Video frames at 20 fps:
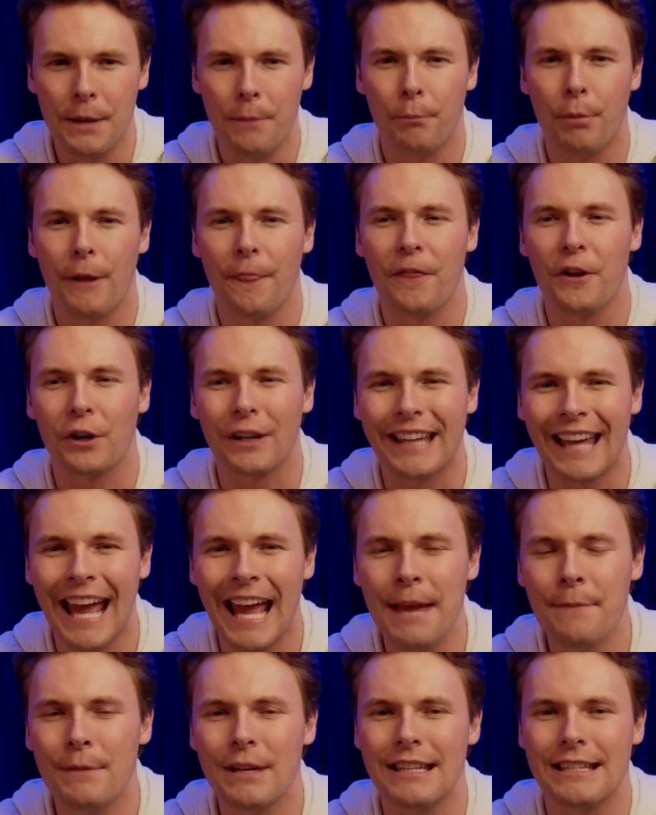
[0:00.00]
But there
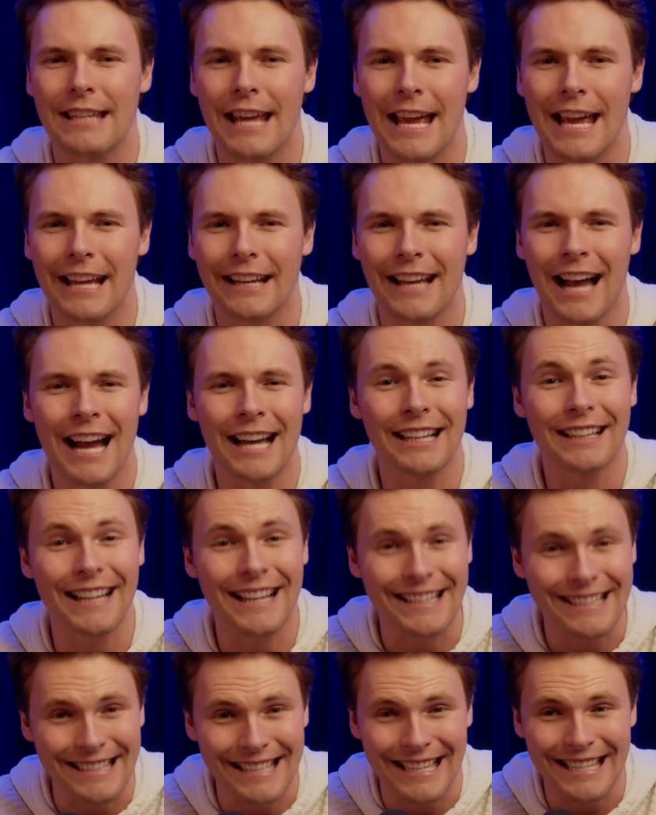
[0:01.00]
came a day, kind of
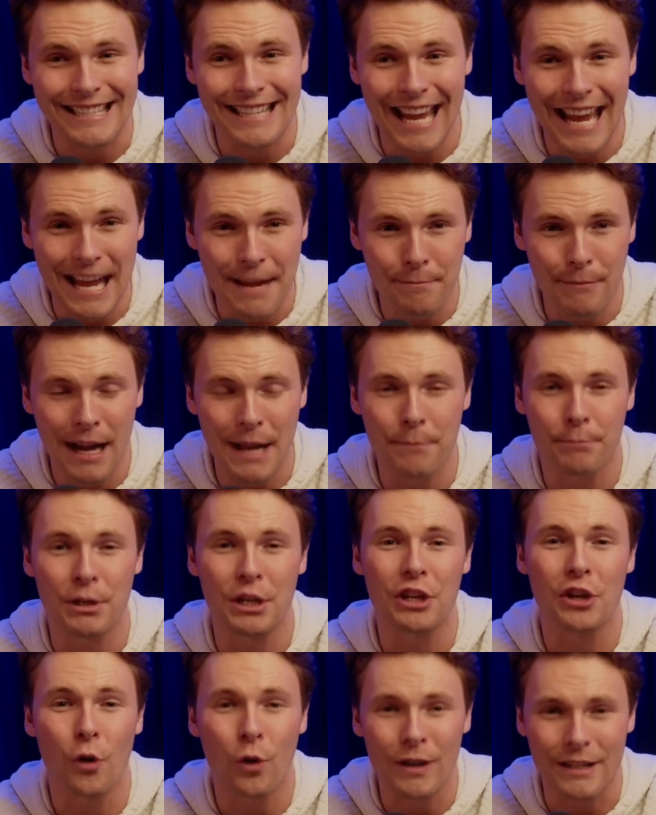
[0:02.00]
like today might be
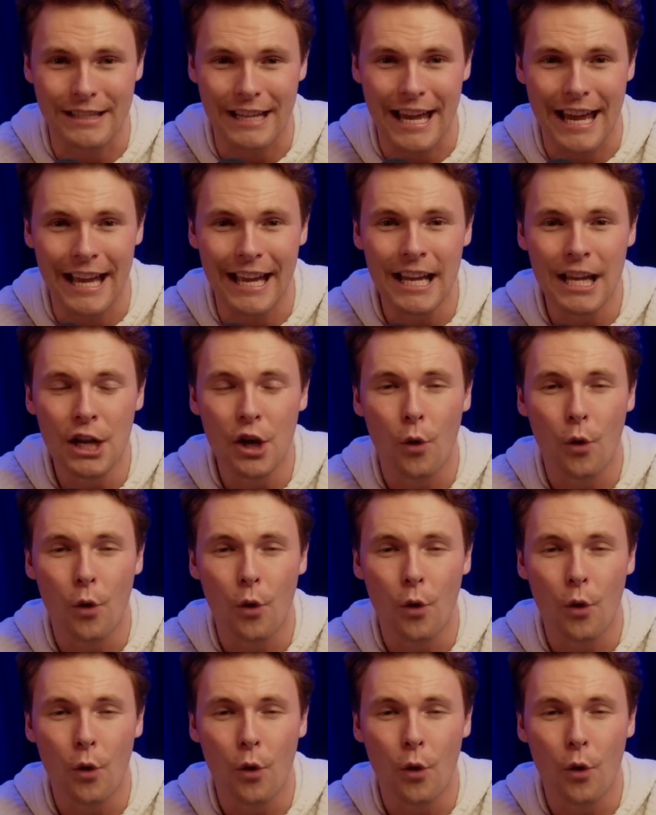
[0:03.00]
your day,